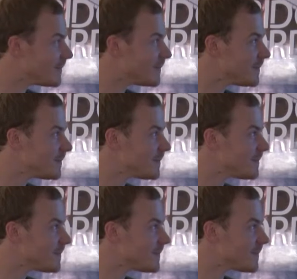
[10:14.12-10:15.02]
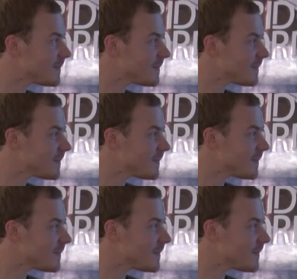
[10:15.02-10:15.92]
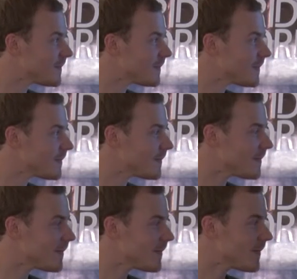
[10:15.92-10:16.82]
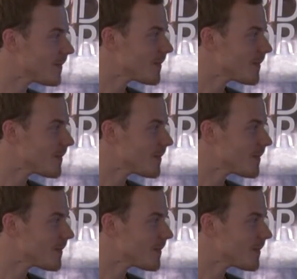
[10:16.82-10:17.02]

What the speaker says: [no speech]